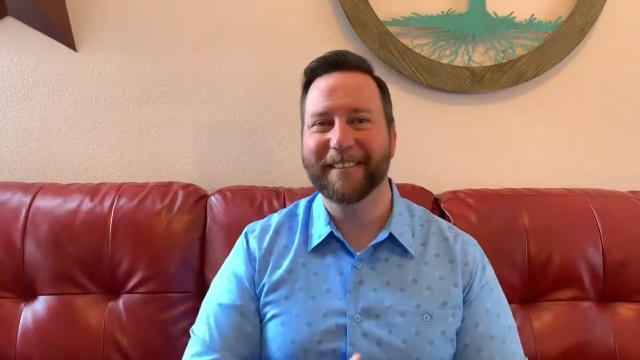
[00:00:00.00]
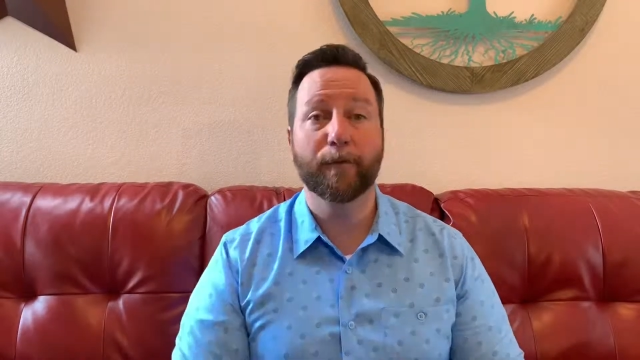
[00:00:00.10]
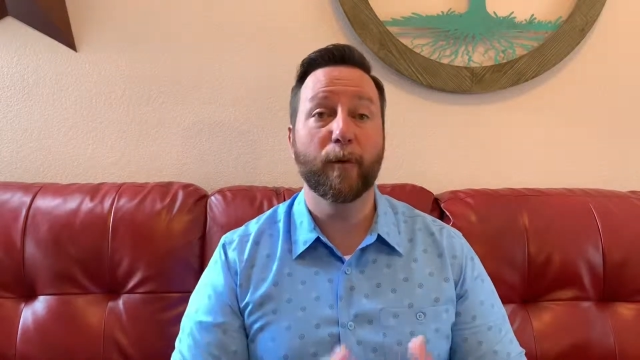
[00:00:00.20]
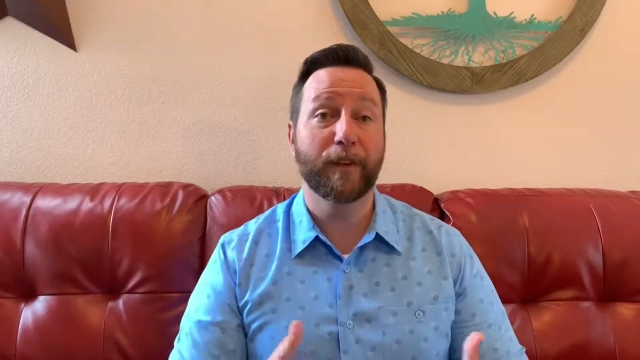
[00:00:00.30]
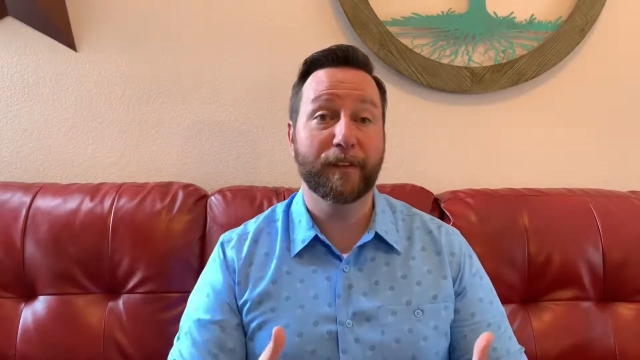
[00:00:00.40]

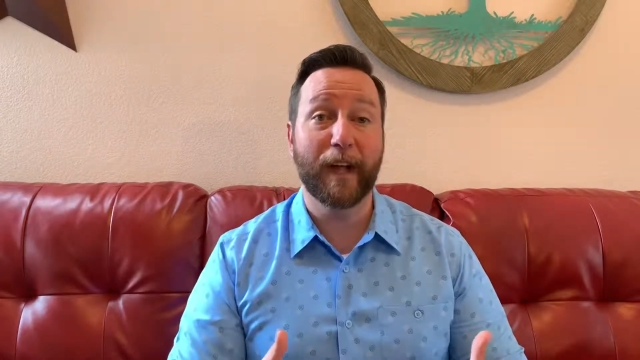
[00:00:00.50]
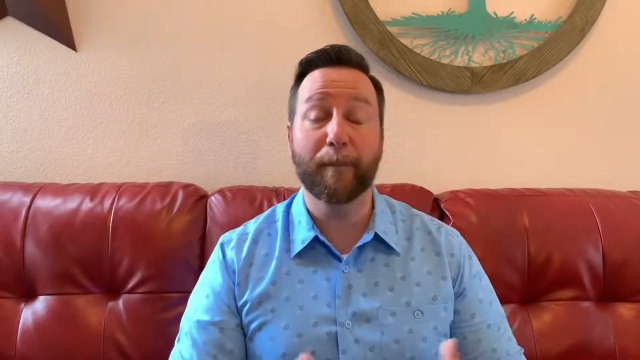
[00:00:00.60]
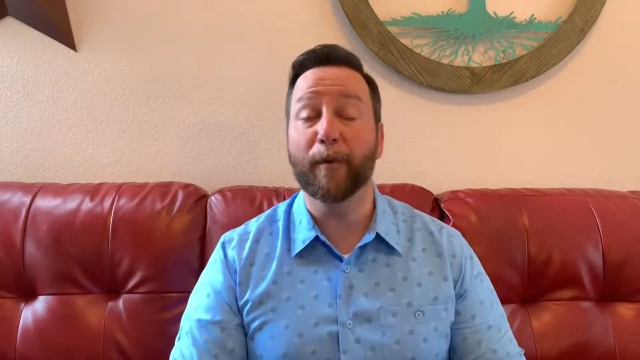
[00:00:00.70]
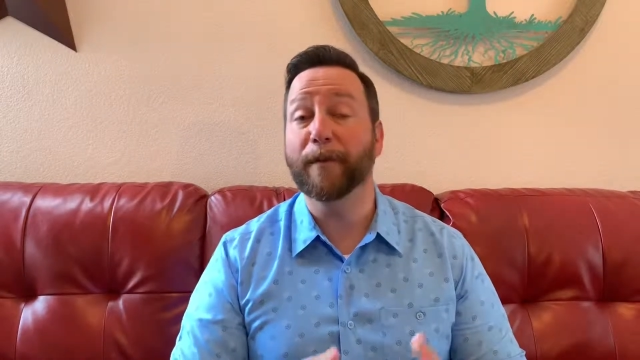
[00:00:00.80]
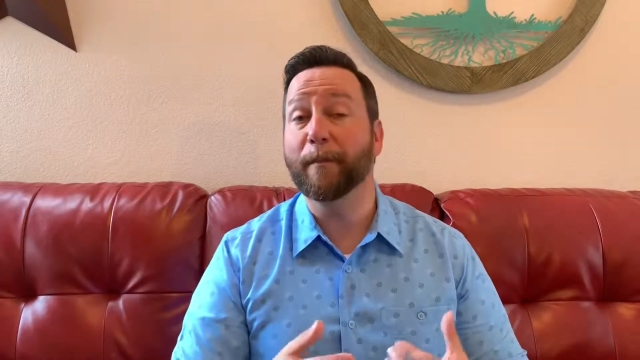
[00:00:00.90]
For
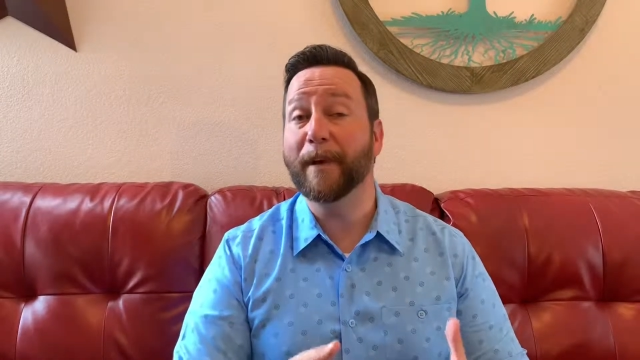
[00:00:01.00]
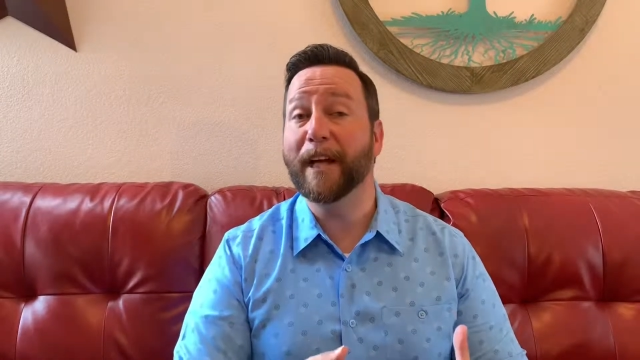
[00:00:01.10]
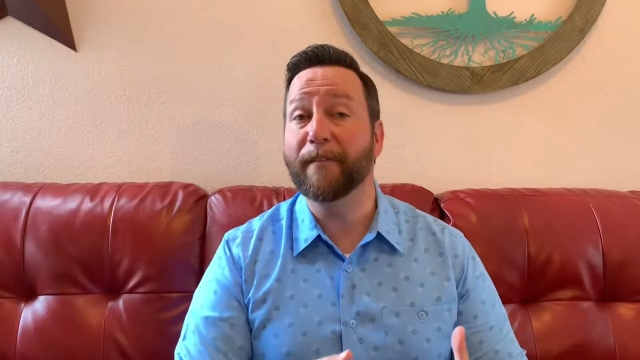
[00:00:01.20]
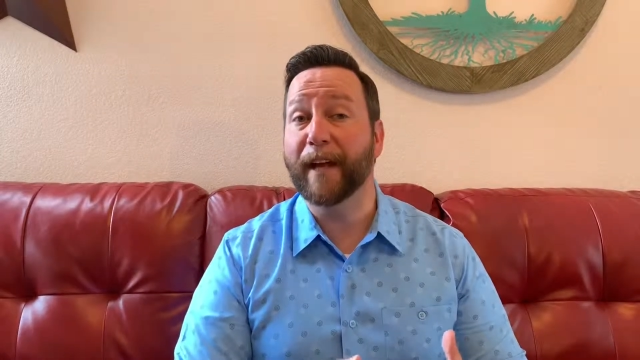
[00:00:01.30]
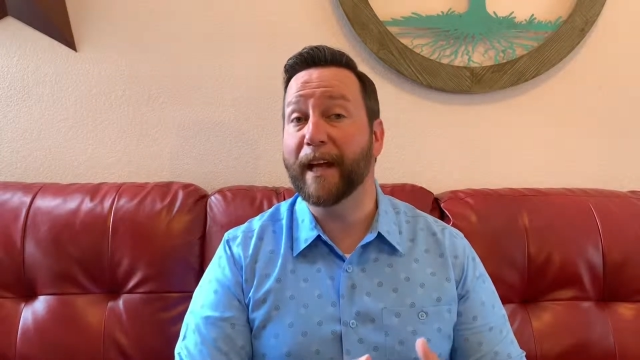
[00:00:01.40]
example, the
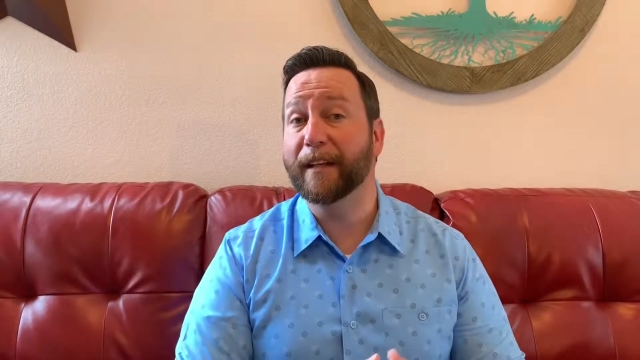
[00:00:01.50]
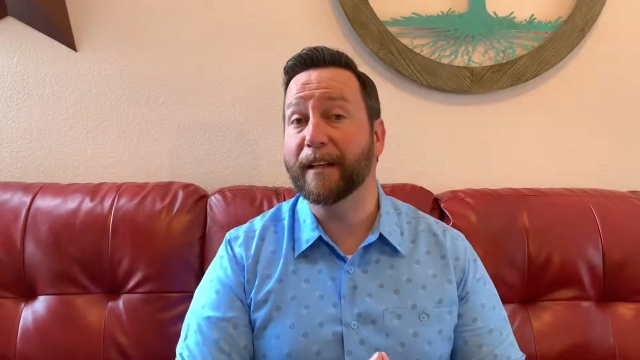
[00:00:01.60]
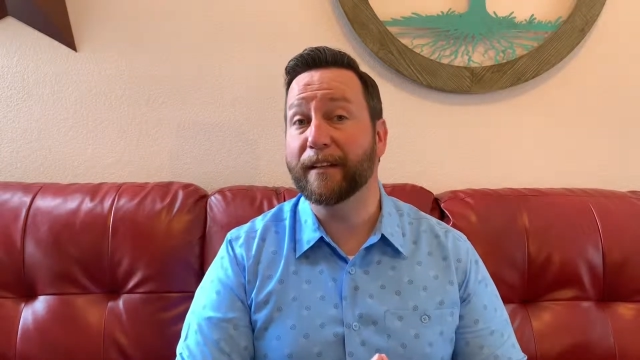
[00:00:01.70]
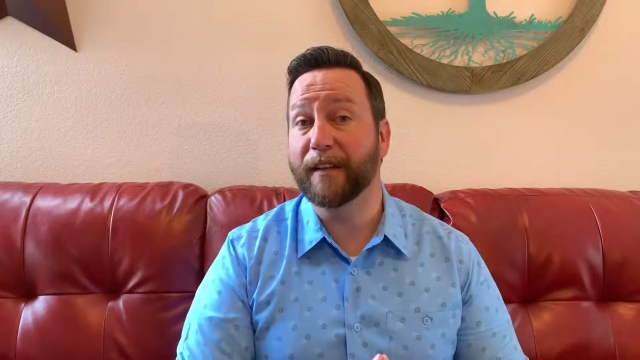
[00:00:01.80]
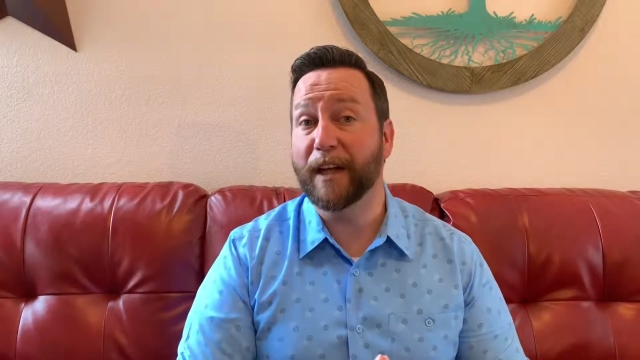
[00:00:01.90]
minivan
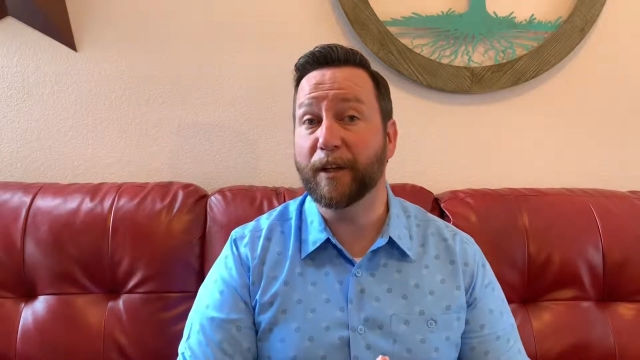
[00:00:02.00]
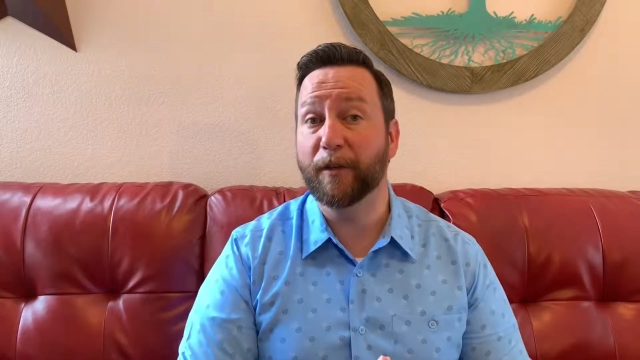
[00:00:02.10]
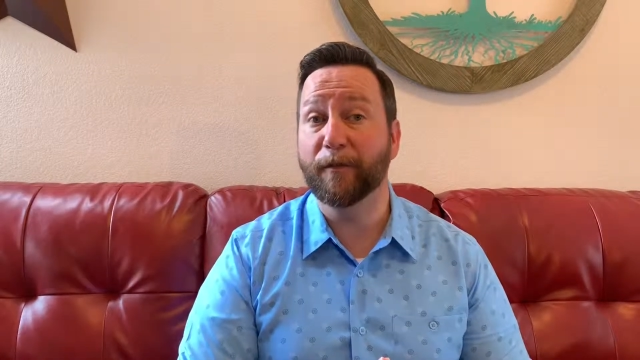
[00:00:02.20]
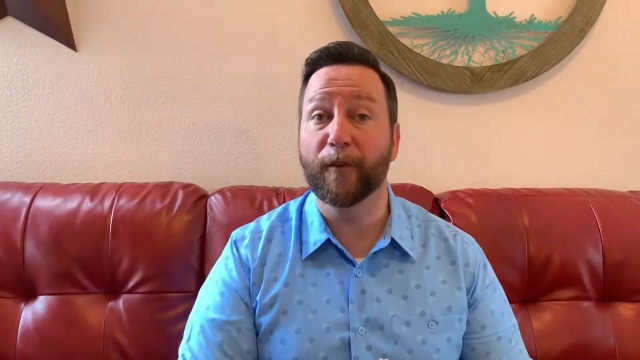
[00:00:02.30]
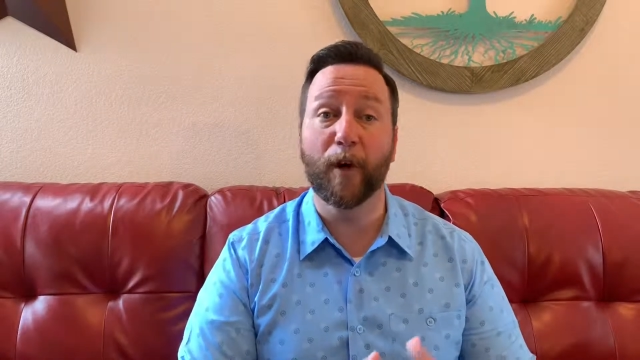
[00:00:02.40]
can take
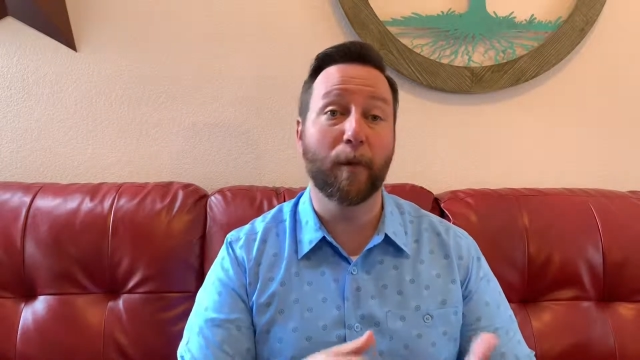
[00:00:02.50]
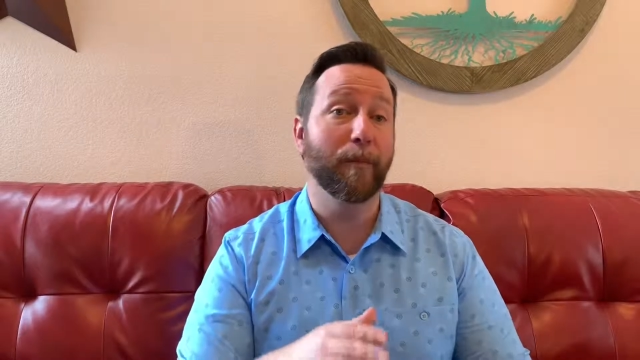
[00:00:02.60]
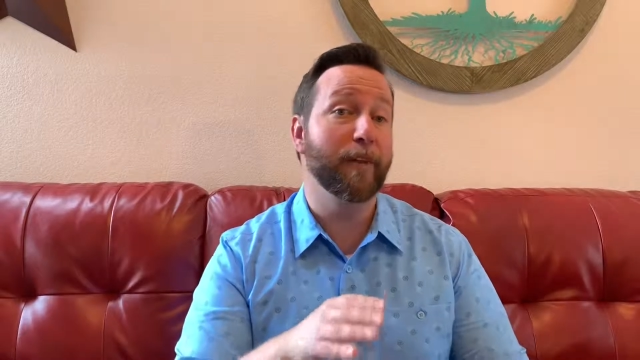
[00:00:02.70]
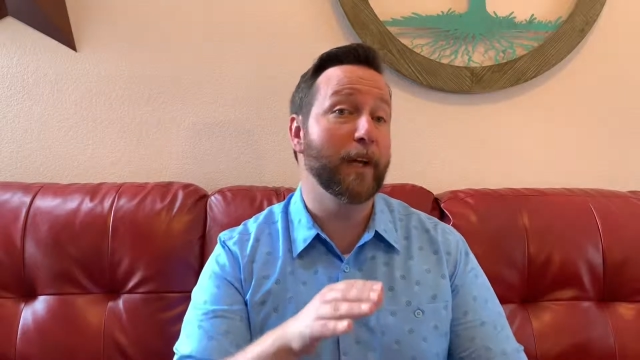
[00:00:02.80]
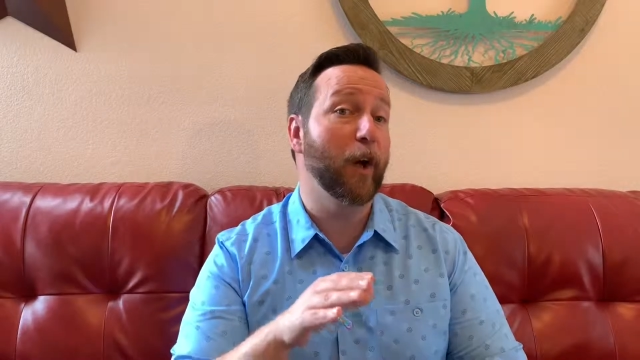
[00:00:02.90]
you
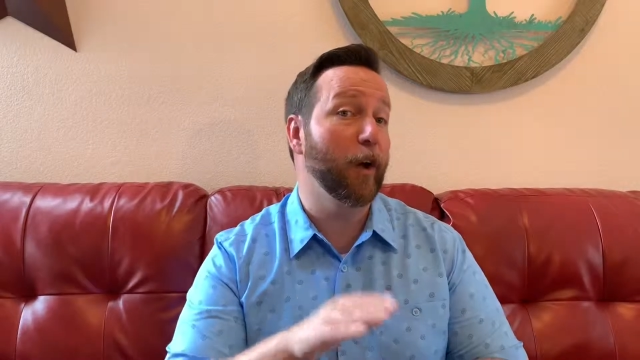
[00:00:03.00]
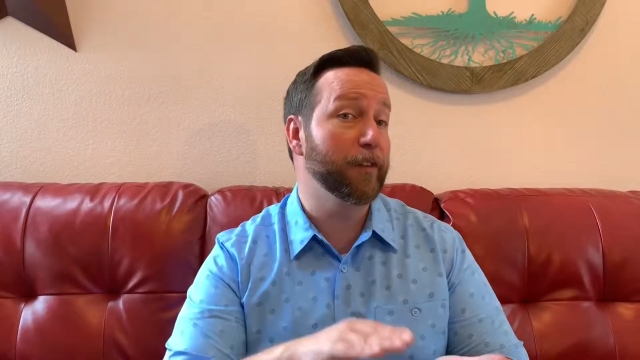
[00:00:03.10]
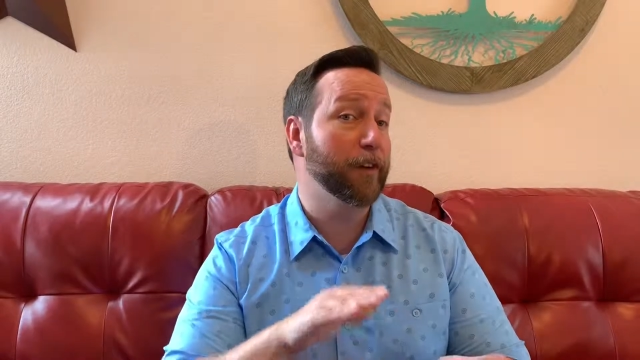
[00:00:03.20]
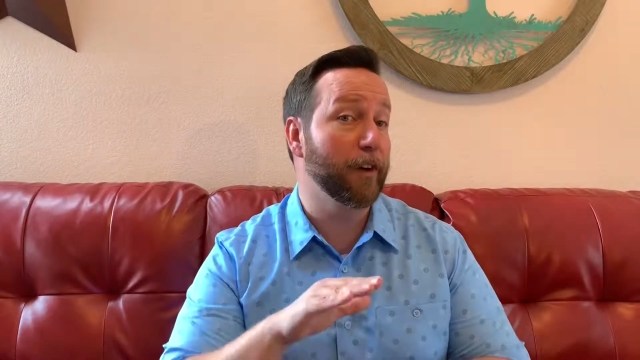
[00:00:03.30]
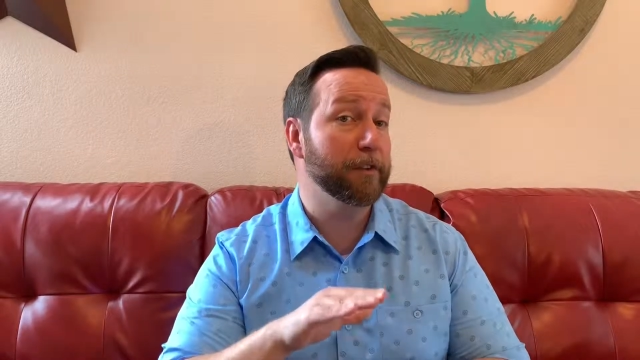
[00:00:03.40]
from the
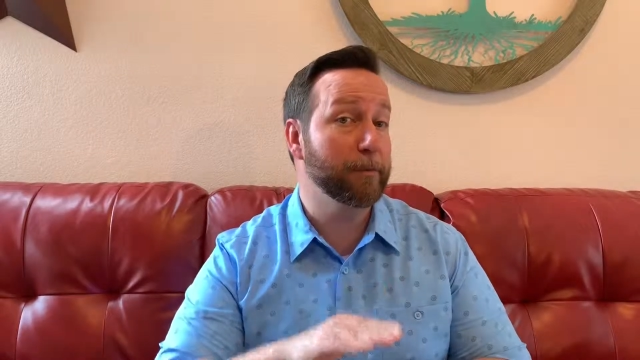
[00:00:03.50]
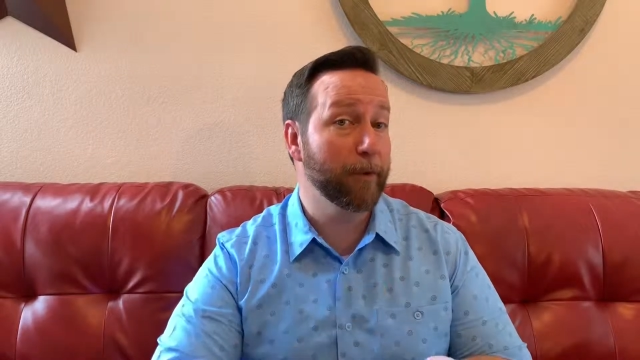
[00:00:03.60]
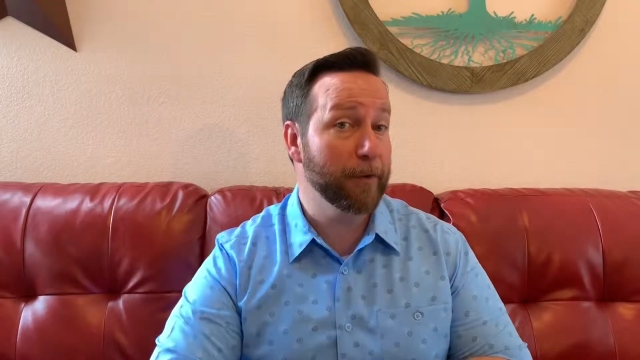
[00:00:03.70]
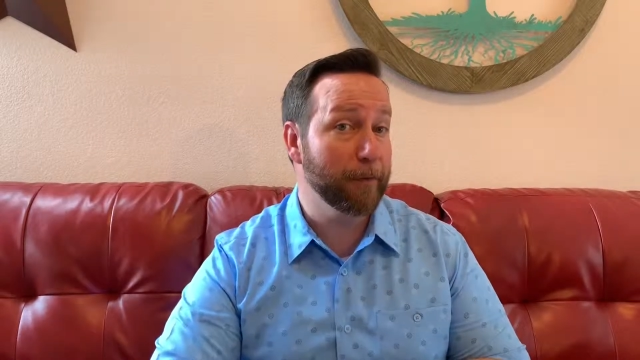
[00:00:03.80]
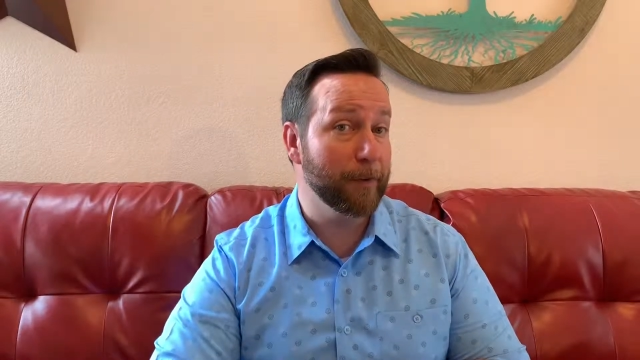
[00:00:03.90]
All-Star
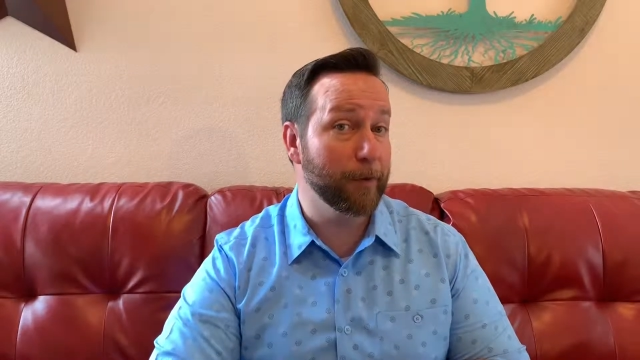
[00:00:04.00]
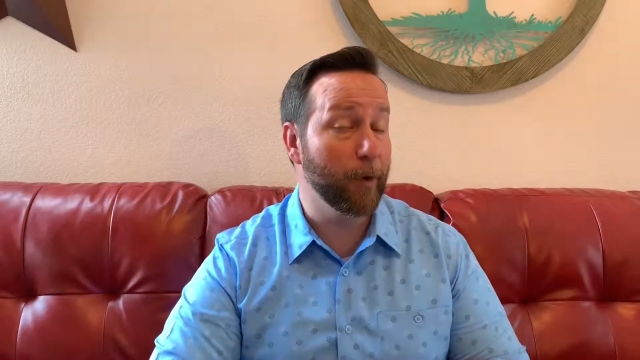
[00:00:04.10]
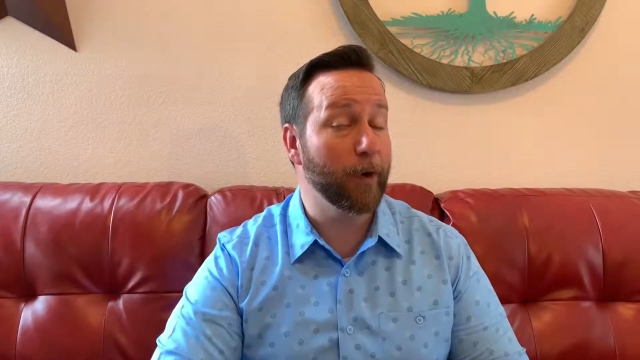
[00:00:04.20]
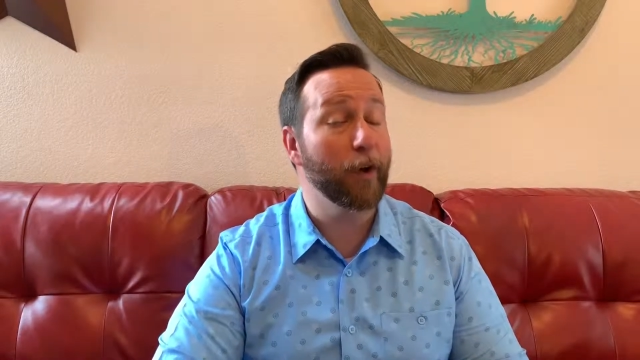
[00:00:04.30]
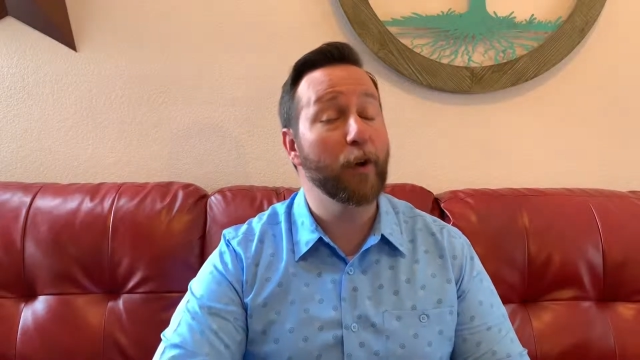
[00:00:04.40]
Sports Resort